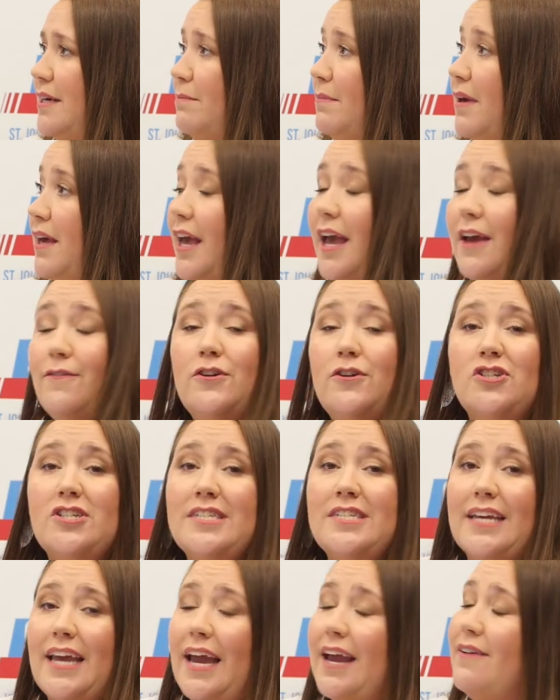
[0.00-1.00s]
Yeah. If you
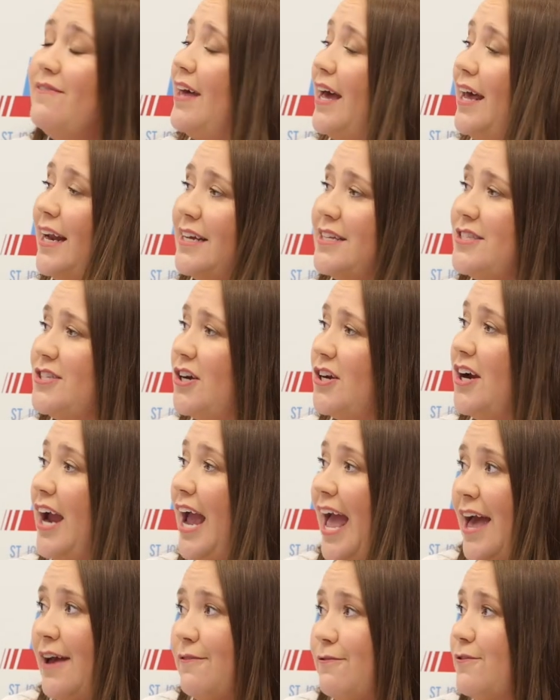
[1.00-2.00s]
just gave that answer,
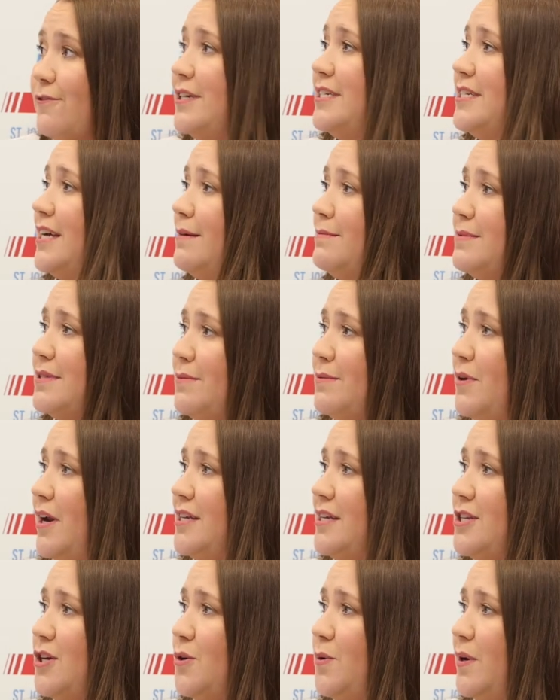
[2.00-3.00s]
every time someone
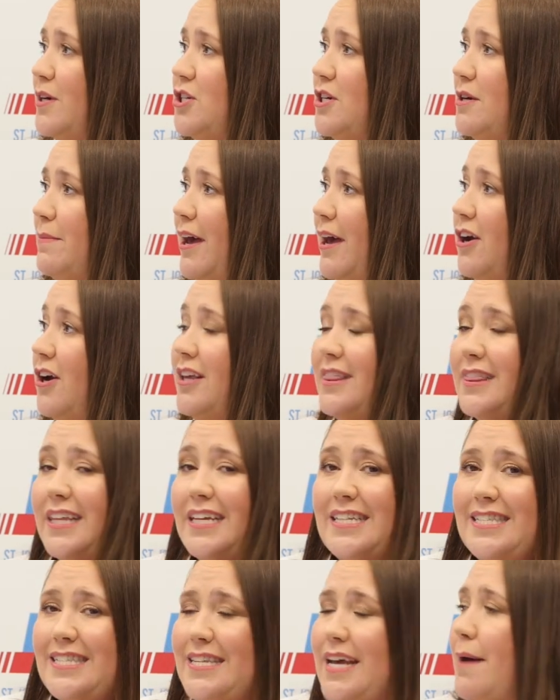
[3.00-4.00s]
asked a question about her,
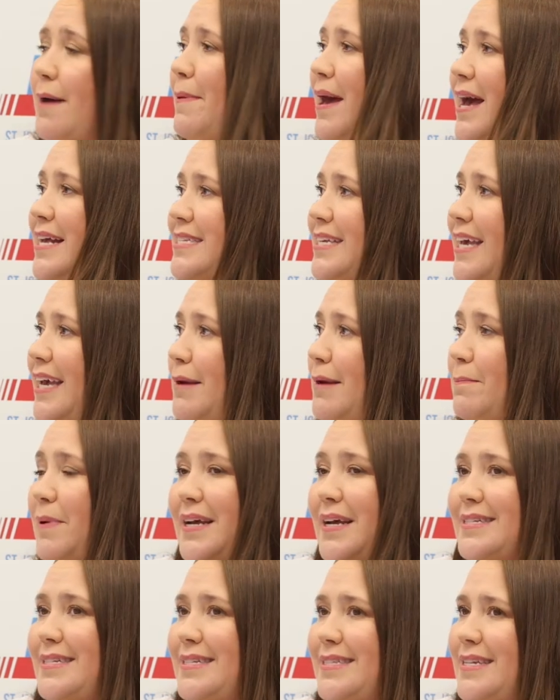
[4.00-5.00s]
asking. they'd stop asking
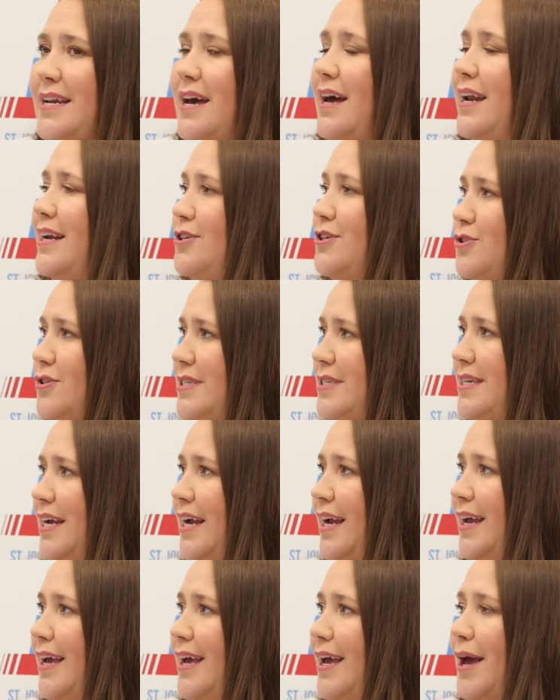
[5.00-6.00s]
because it's not
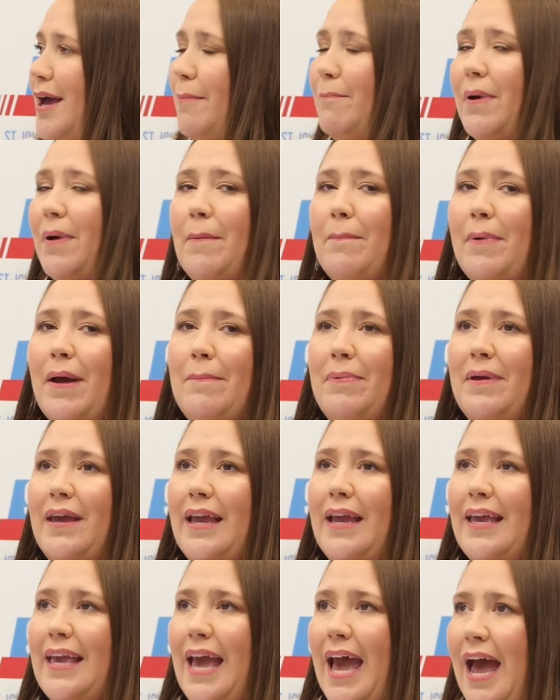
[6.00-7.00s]
interesting. Yeah. But by
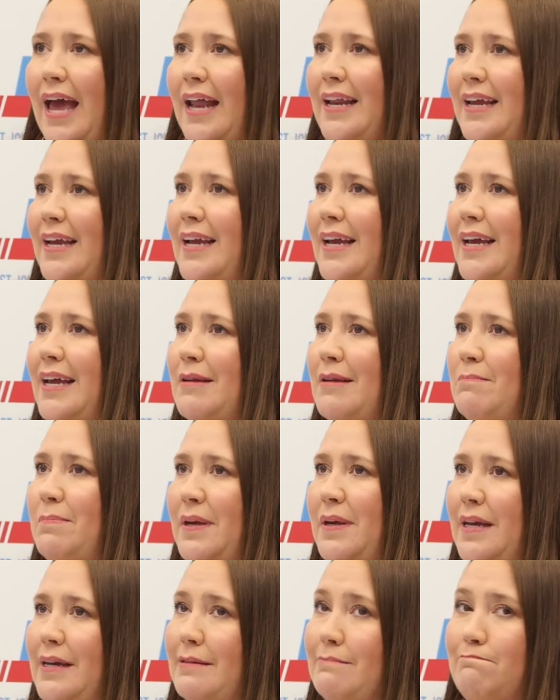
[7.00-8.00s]
being catty and
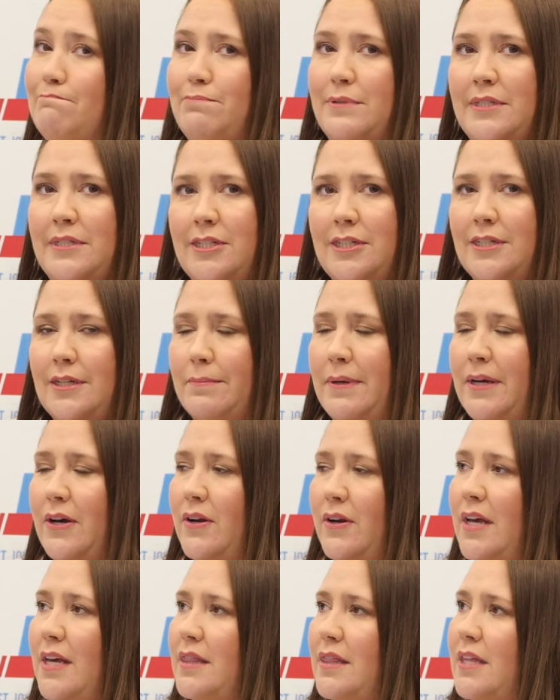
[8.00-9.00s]
being bitchy
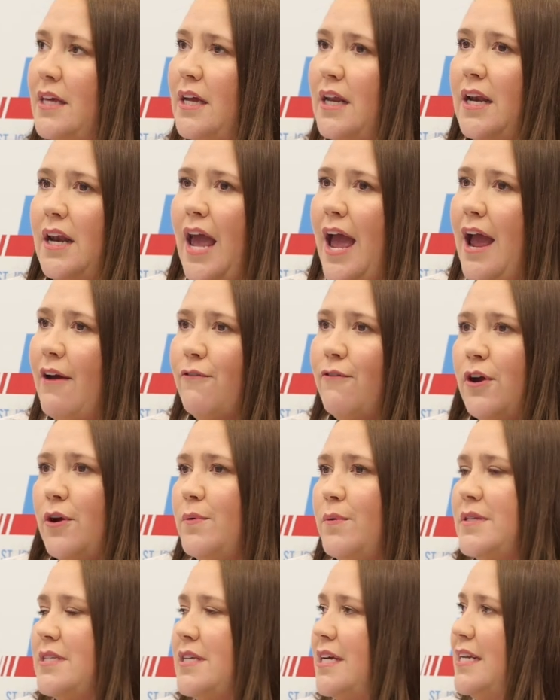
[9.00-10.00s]
about it, then
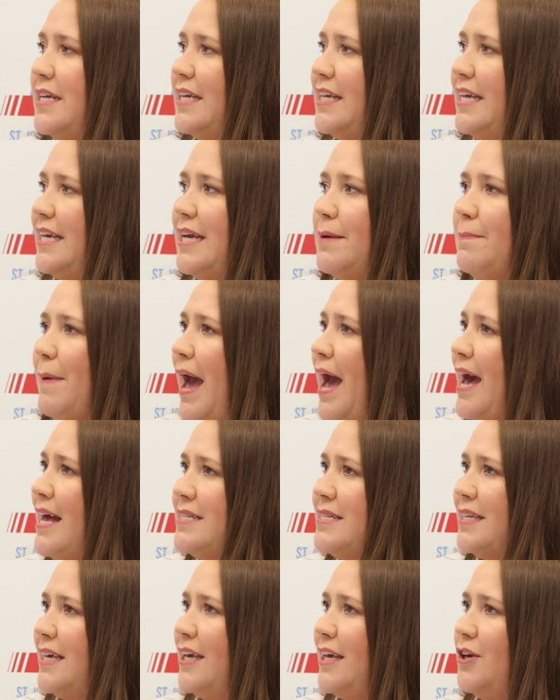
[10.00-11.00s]
everyone's going to yeah, keep
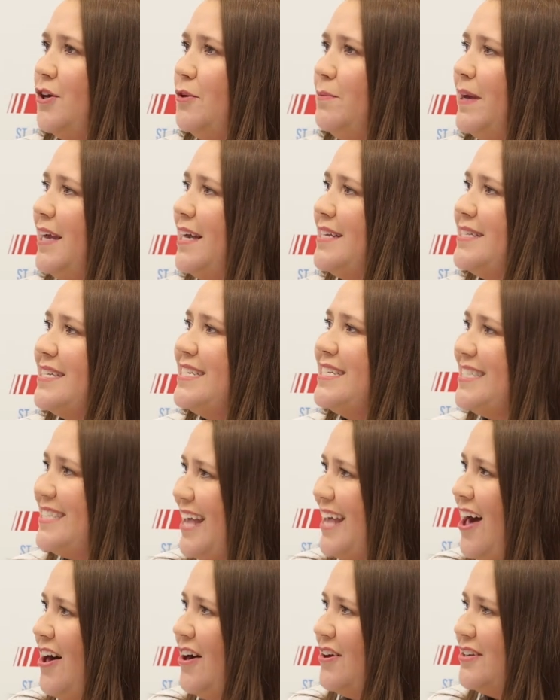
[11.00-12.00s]
asking you because views it go
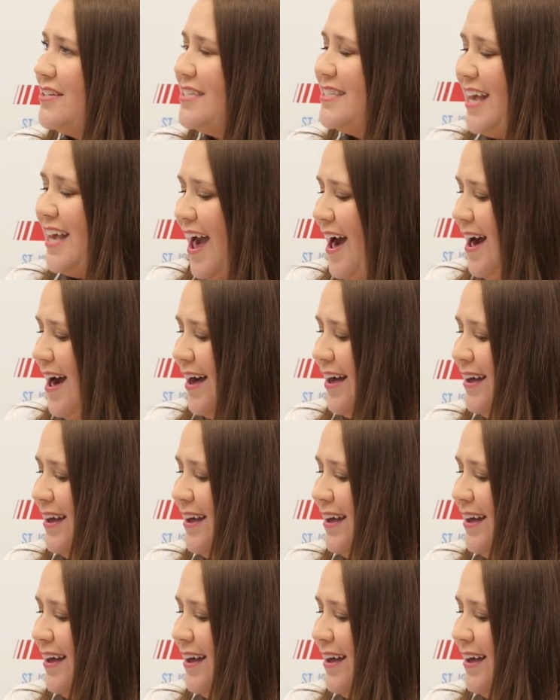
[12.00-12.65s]
sells. Like this. Yeah. Yep,